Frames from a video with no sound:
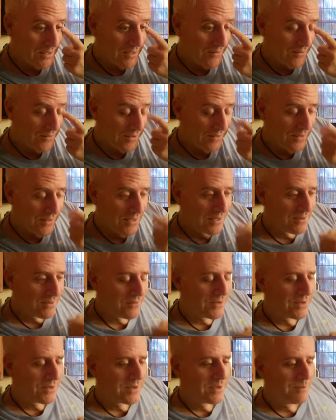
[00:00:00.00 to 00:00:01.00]
I think of
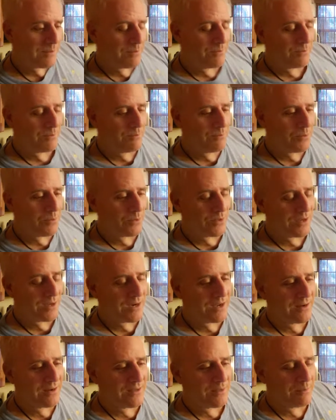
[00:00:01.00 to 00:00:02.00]
it and I pull it
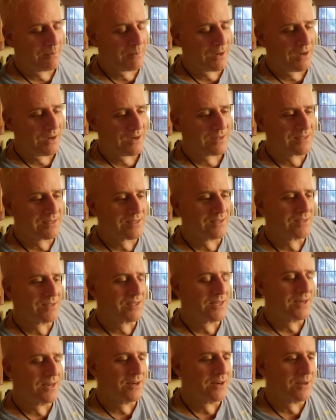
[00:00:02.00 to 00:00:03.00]
out of the box, I'll
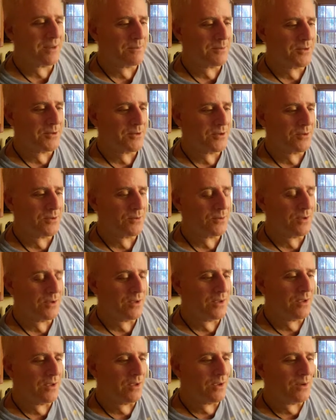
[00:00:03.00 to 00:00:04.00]
send it up to you
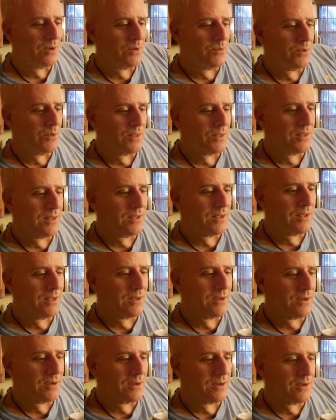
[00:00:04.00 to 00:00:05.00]
with
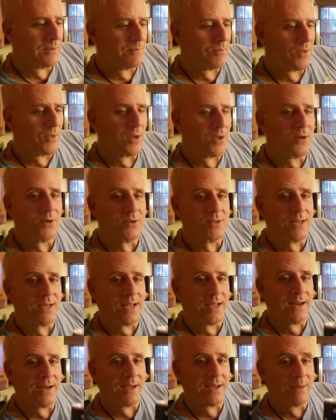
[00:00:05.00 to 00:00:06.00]
the
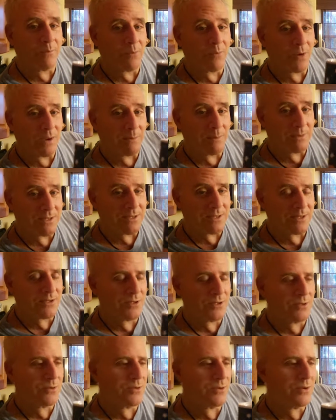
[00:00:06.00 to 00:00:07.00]
understanding and promise that
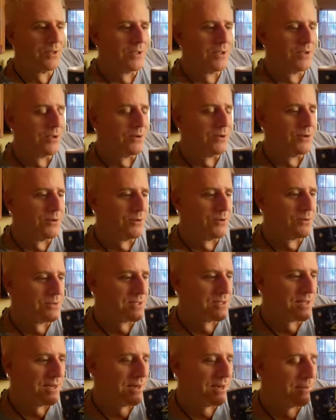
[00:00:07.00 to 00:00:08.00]
you'll
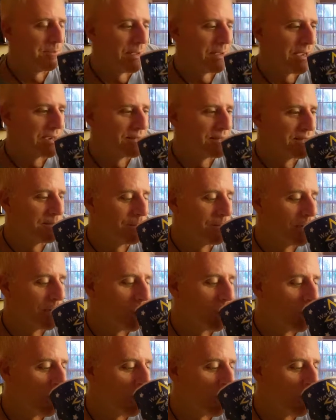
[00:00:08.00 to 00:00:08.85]
send it back to me.